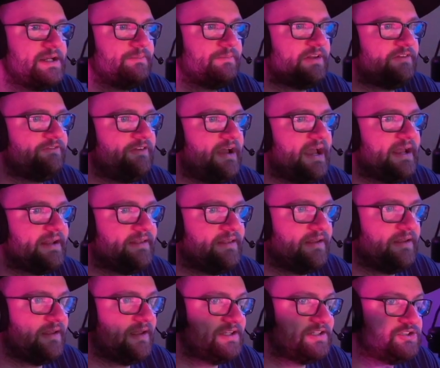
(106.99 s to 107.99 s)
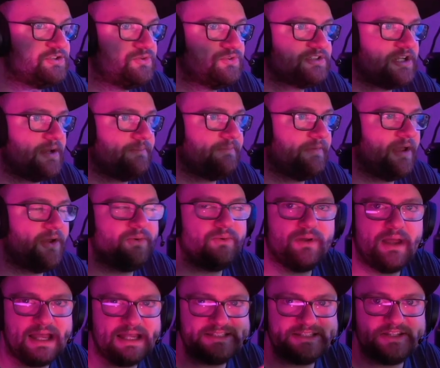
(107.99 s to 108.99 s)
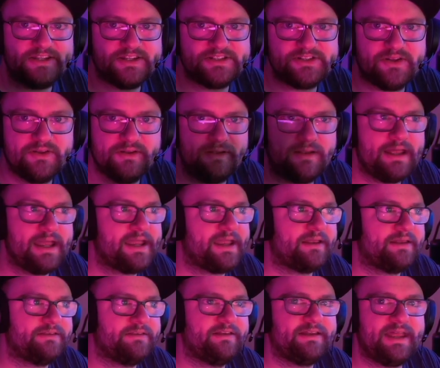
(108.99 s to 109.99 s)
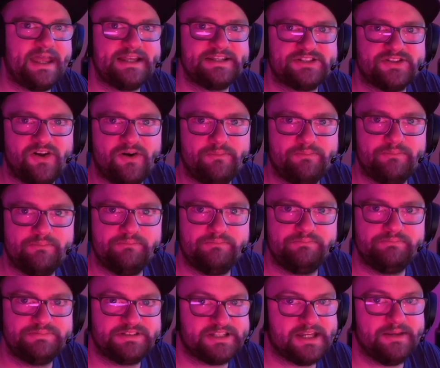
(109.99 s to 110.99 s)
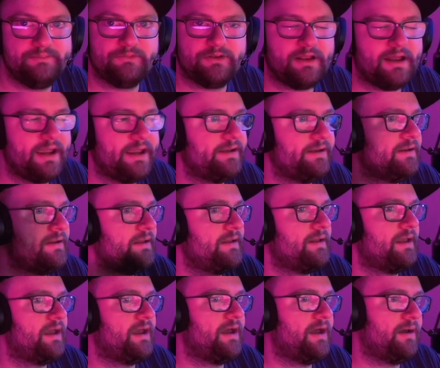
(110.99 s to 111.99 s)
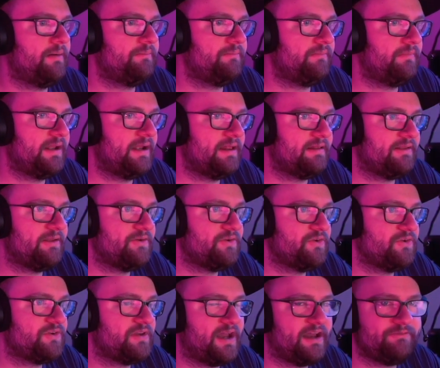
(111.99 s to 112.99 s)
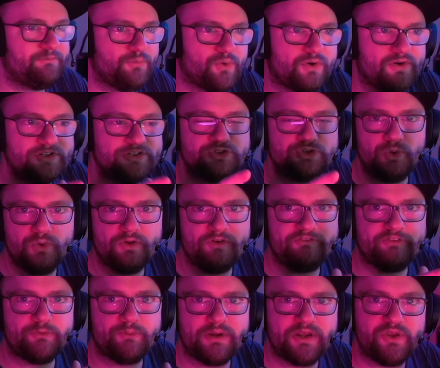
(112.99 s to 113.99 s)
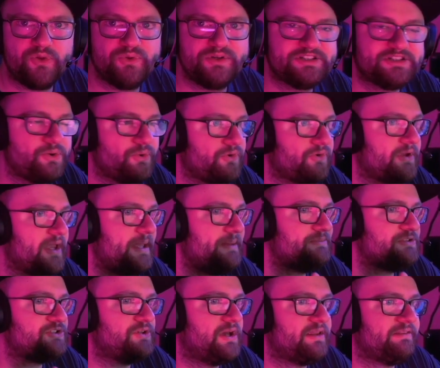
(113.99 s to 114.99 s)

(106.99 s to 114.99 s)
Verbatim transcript: But the fact that it shows up now as it does on like the desktop Steam client um, and allow you to have more control over where you install your games to.